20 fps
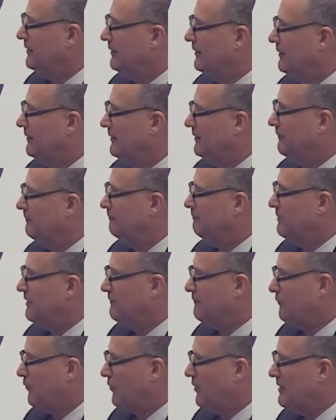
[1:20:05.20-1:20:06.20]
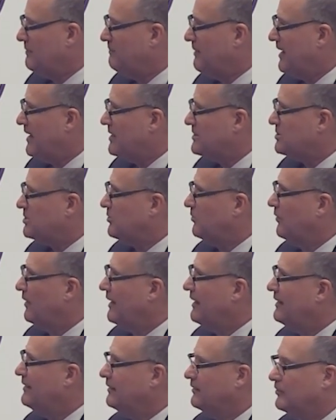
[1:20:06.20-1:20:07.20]
um, before he passed
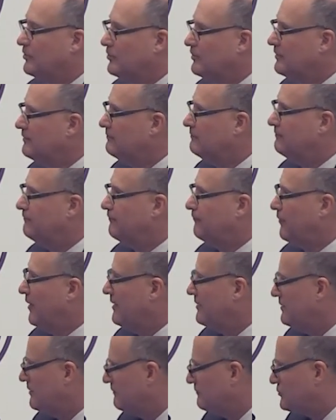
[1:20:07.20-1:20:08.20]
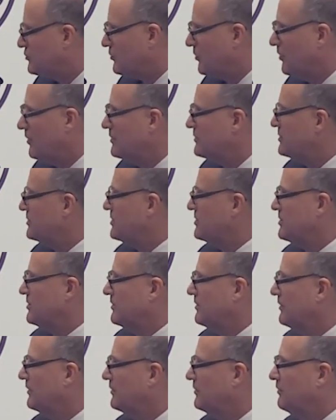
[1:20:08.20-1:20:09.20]
away, good friend of George's
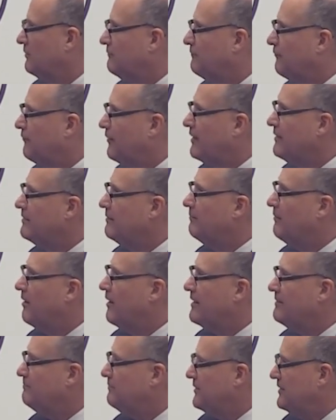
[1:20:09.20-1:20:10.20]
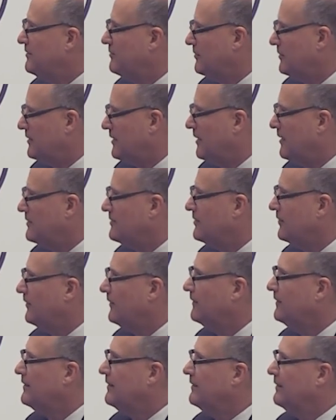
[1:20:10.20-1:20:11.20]
and a good friend of mine, Peter
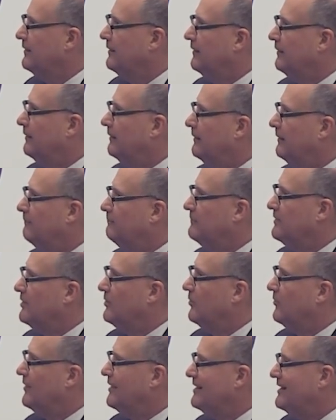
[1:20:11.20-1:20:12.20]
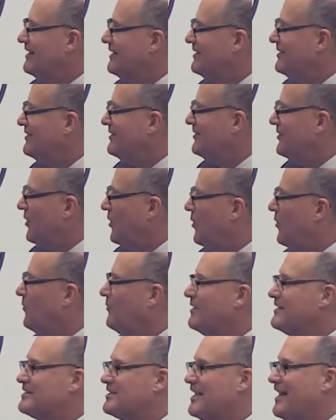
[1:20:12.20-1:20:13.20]
Kundal, um, you know, and he
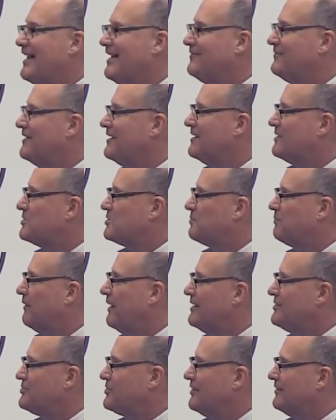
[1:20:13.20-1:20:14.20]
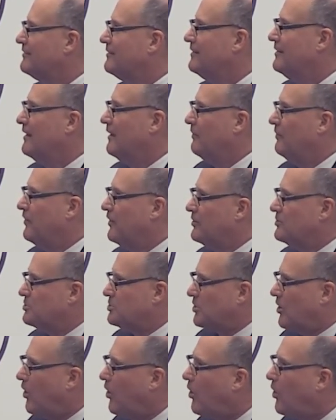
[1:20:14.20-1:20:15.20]
always had the expression,
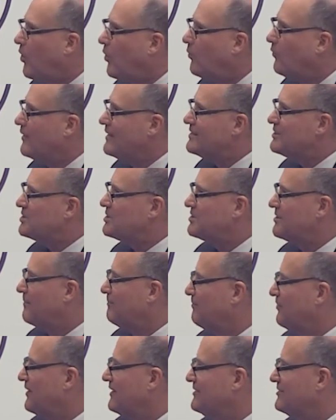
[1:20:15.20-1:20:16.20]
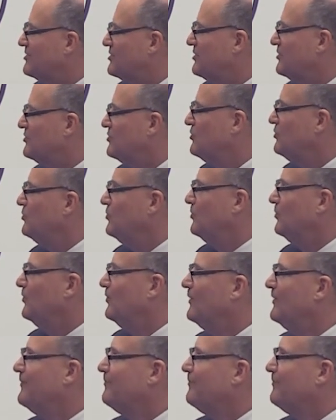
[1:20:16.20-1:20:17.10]
there's always something to do.